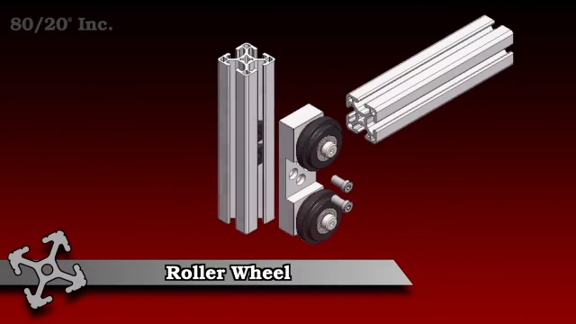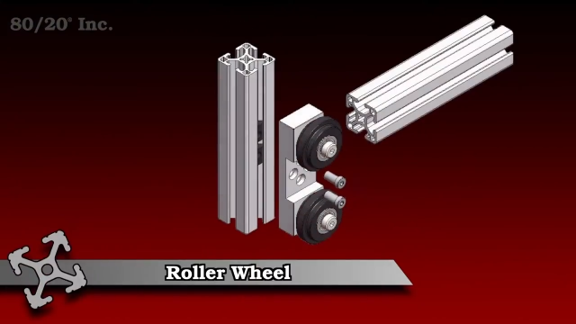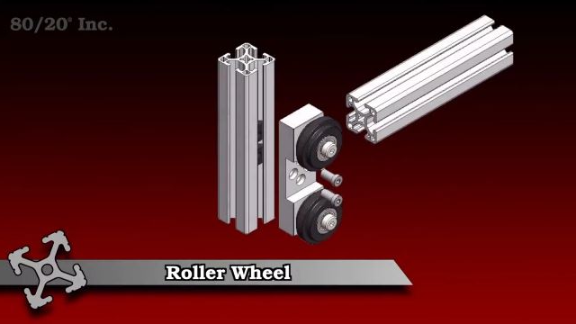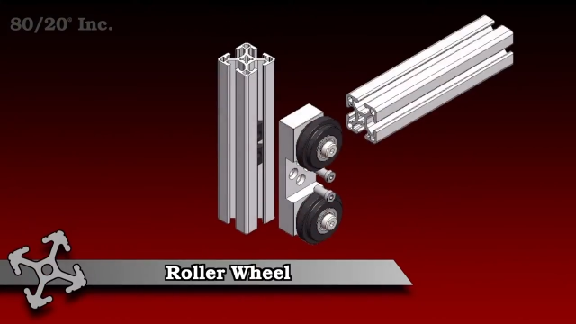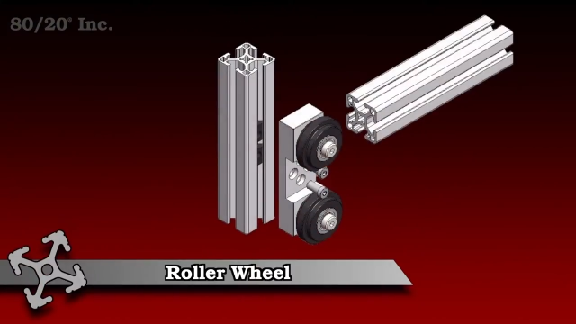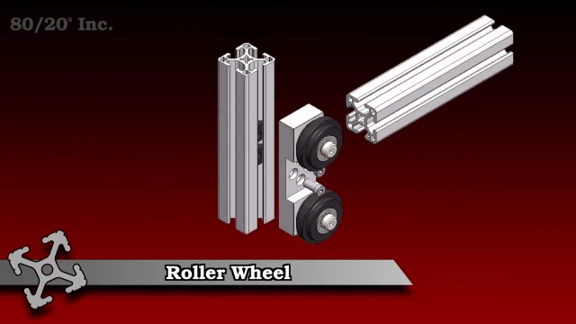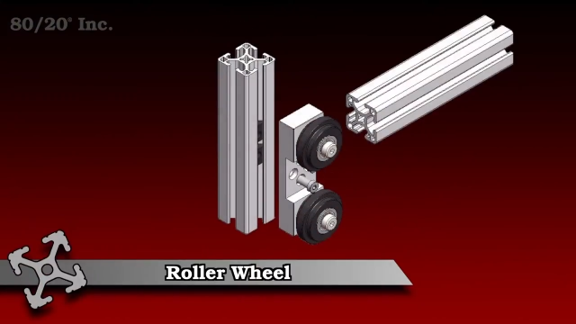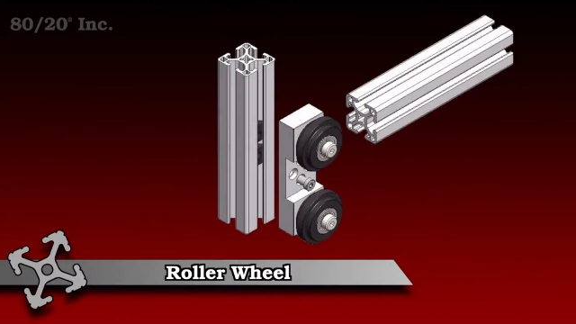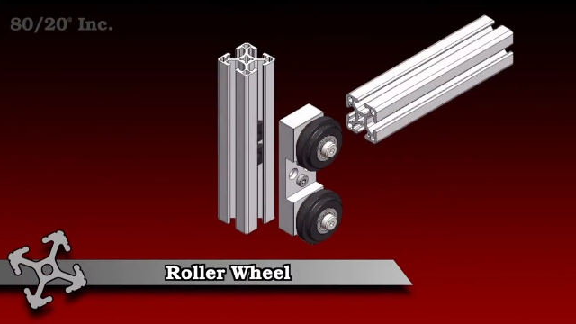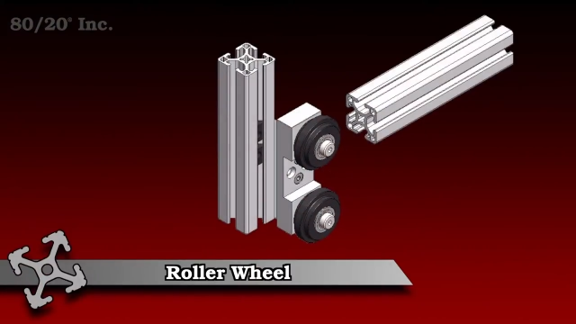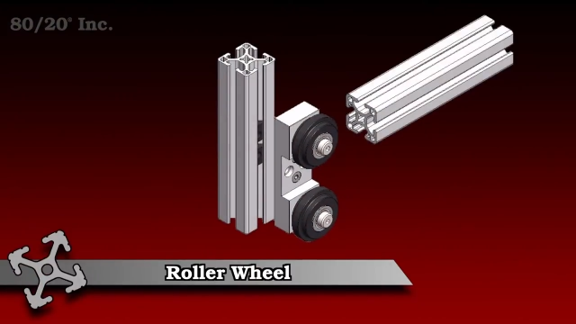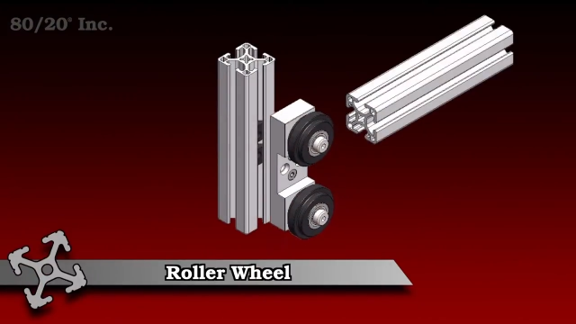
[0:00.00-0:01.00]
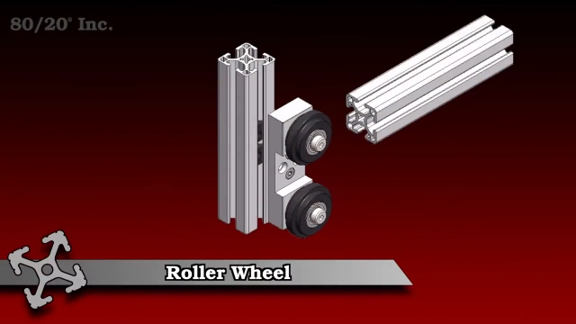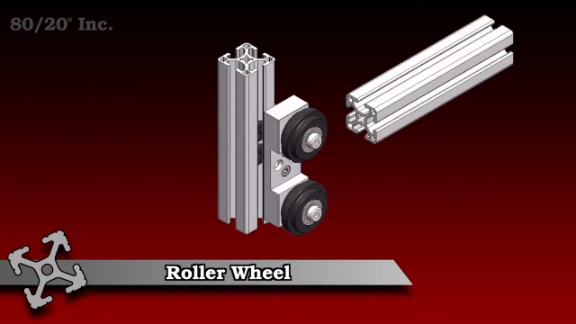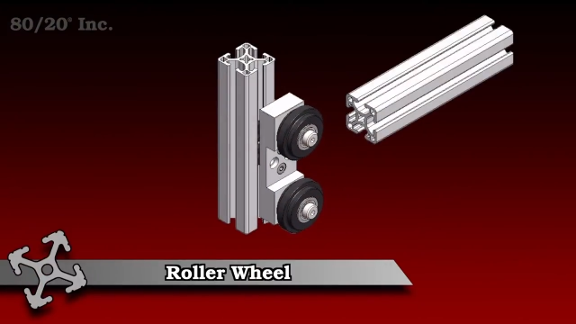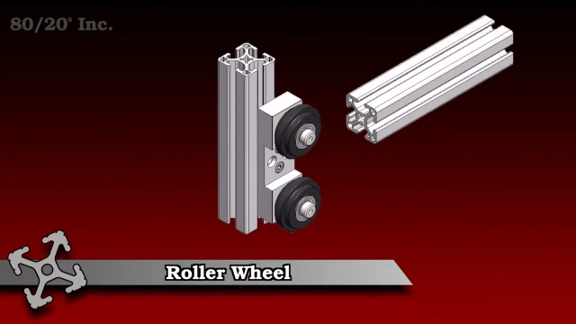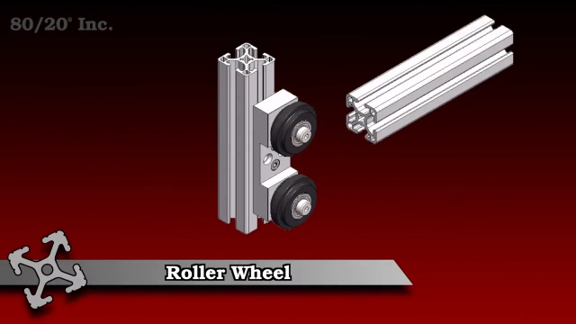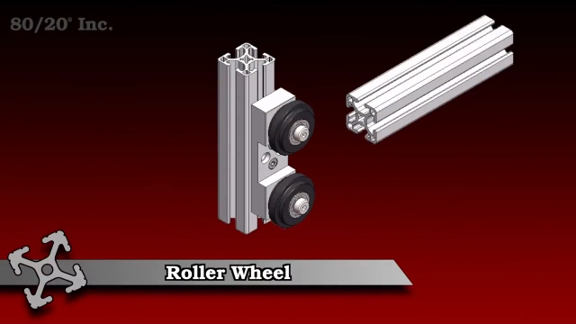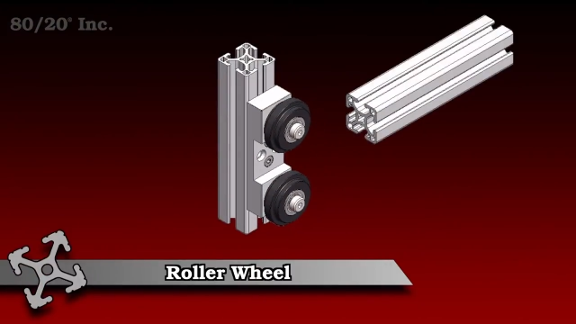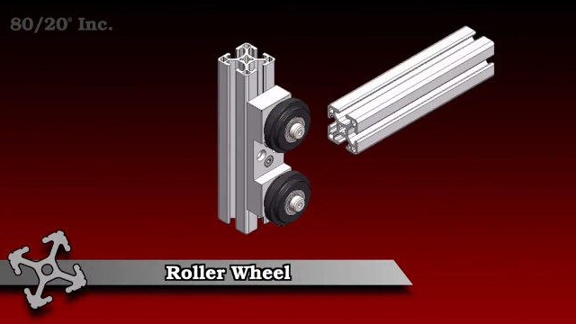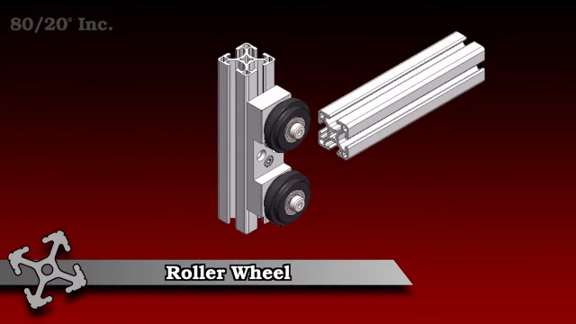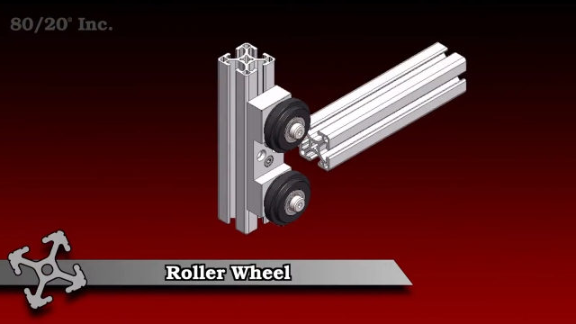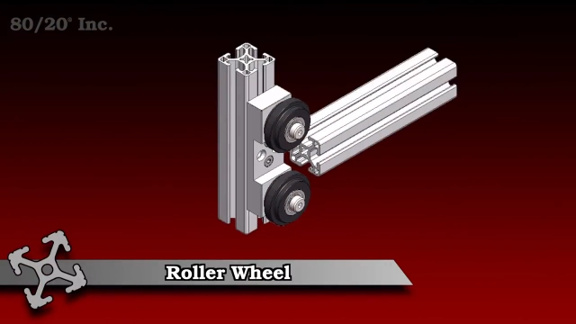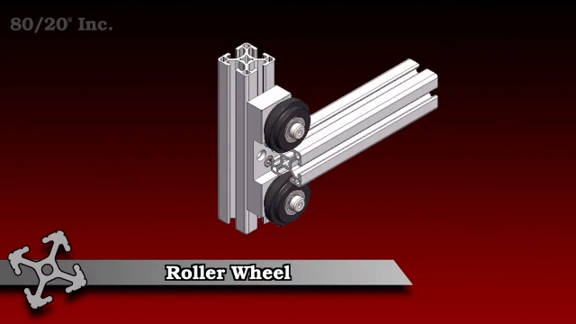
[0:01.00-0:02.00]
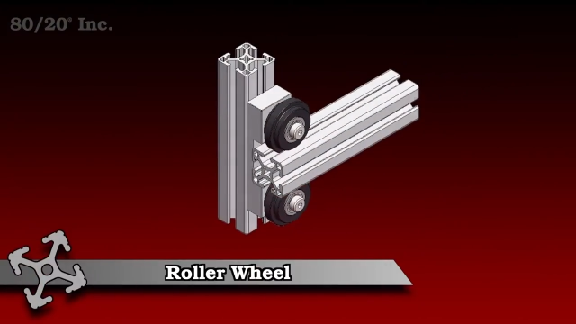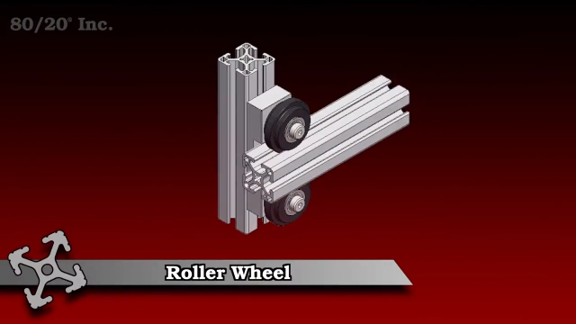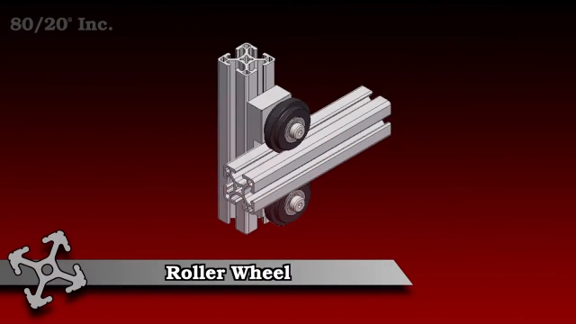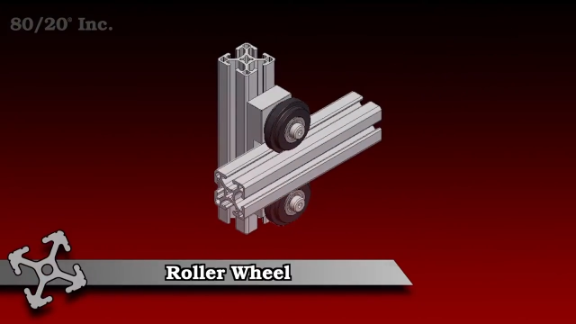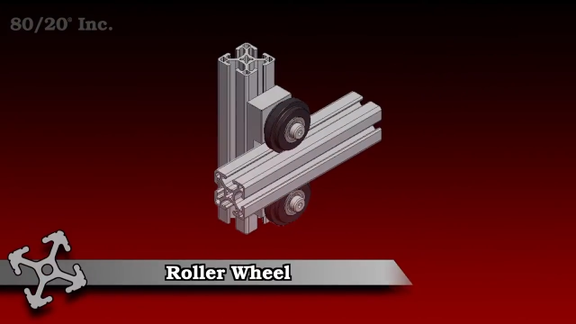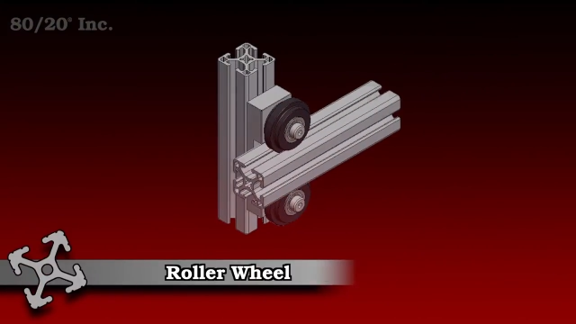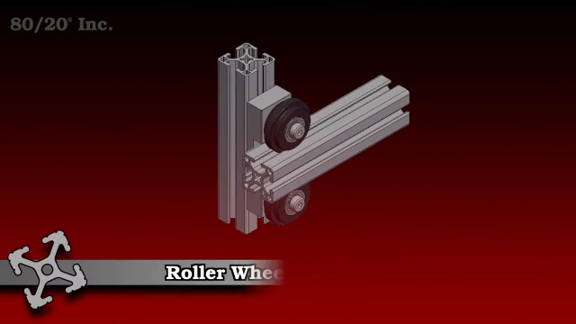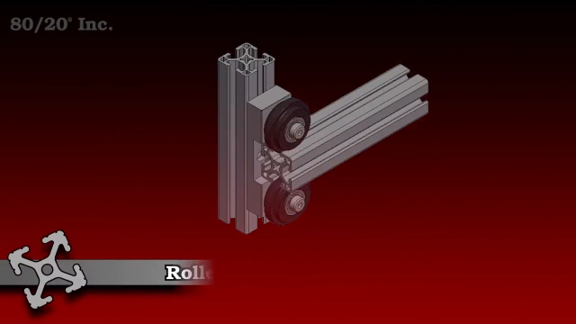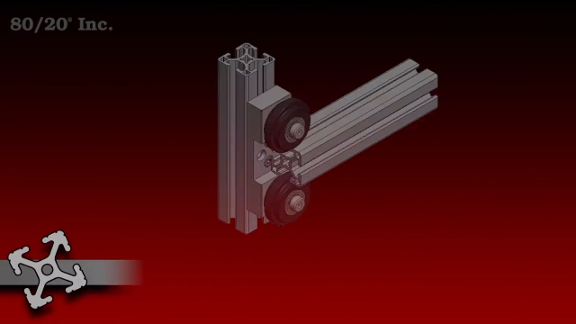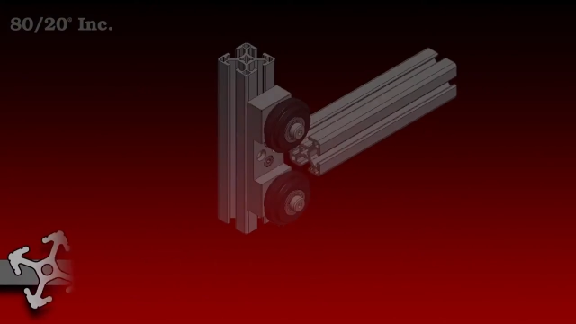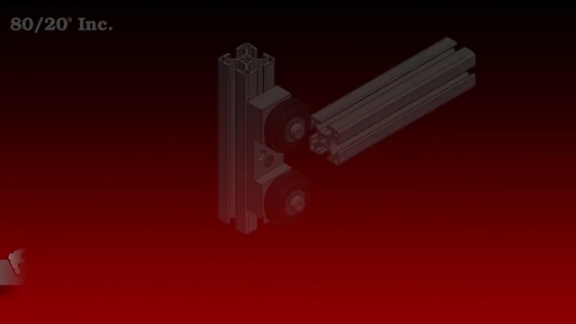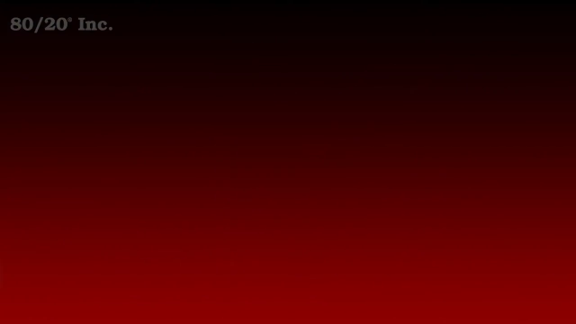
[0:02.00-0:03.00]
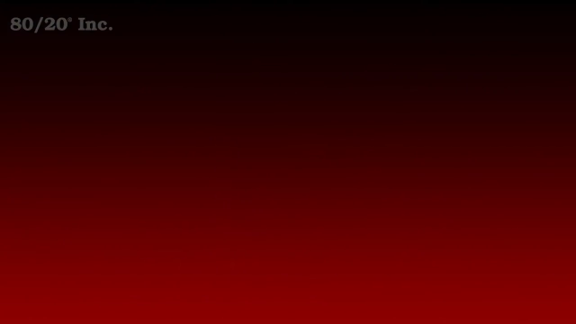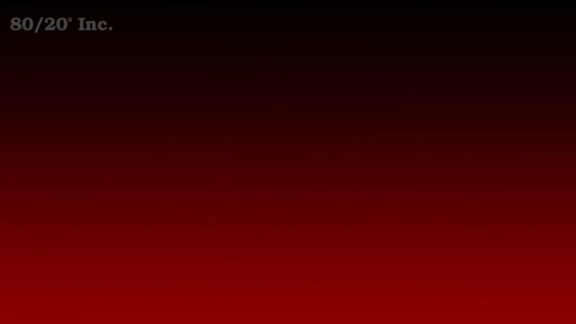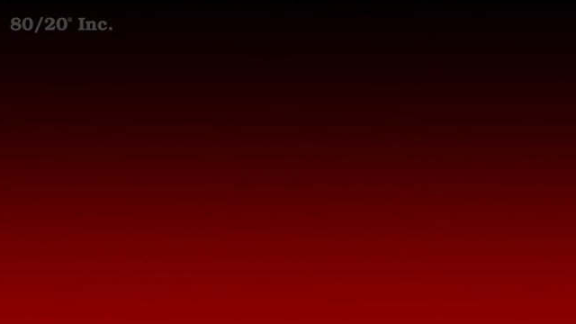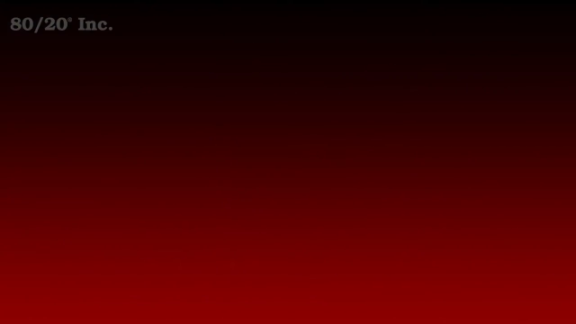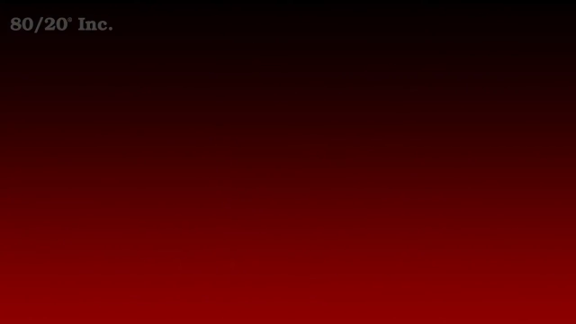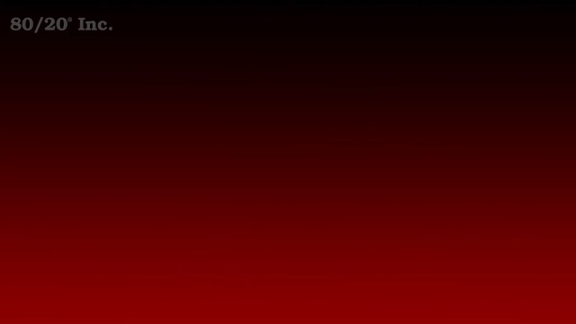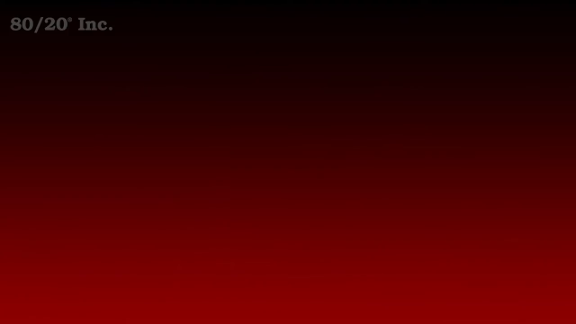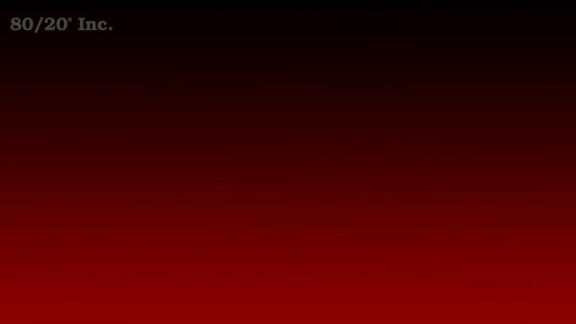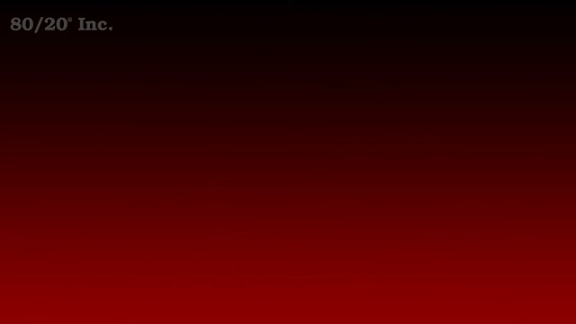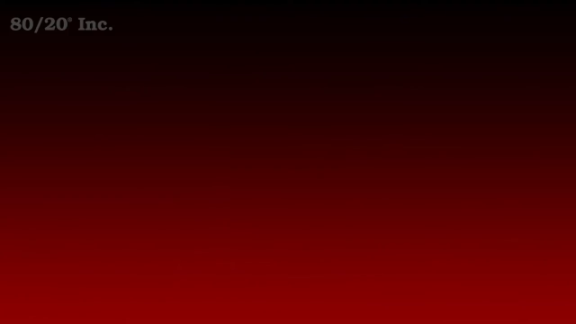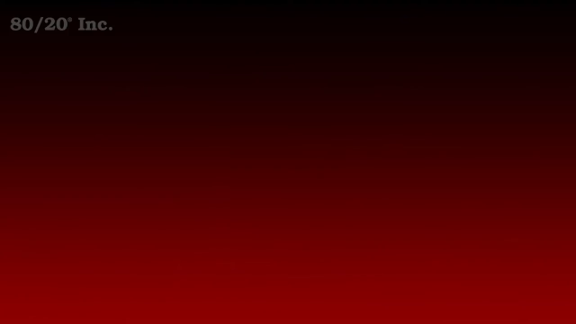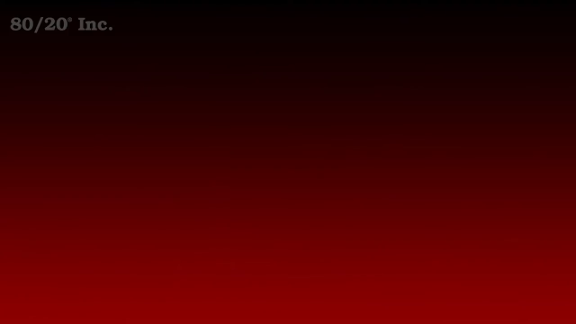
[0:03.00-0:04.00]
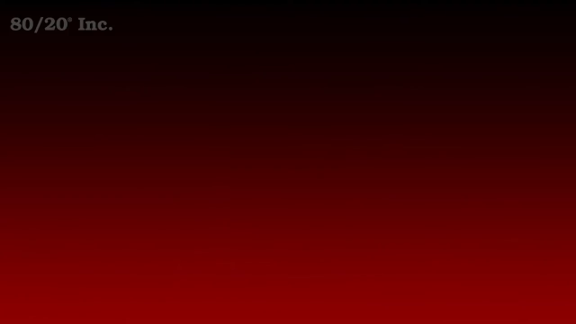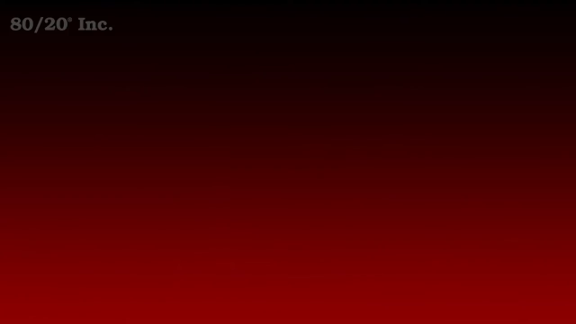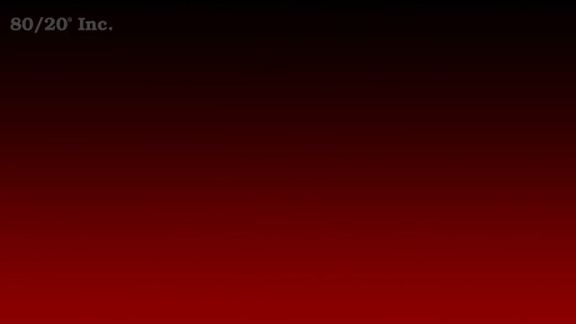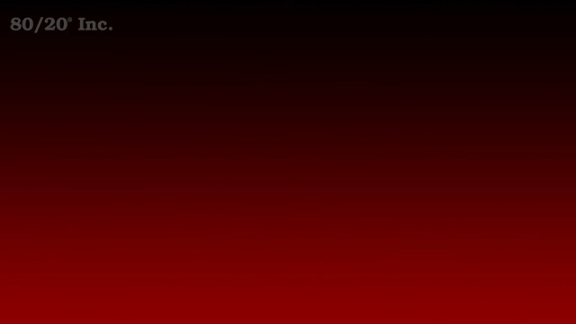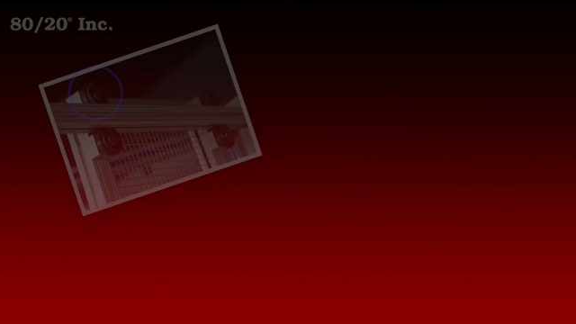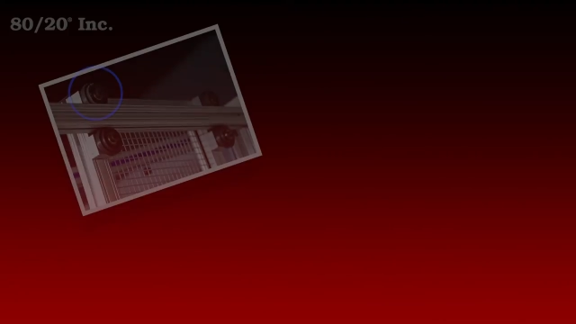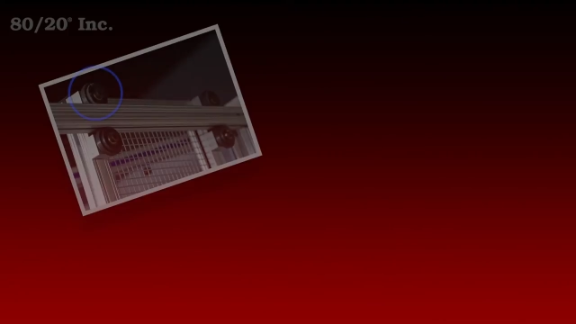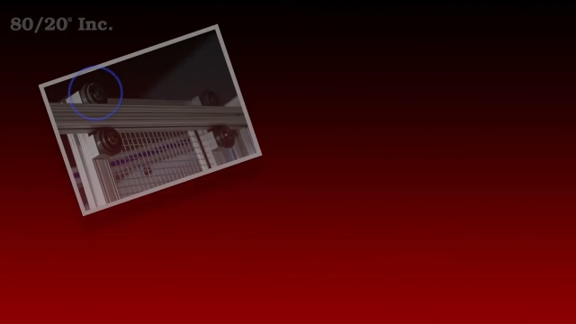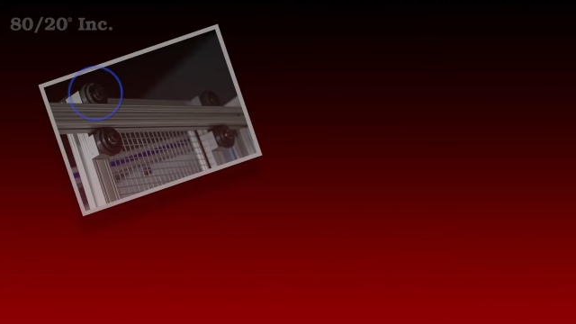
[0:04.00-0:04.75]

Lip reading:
[unreadable: no face in view]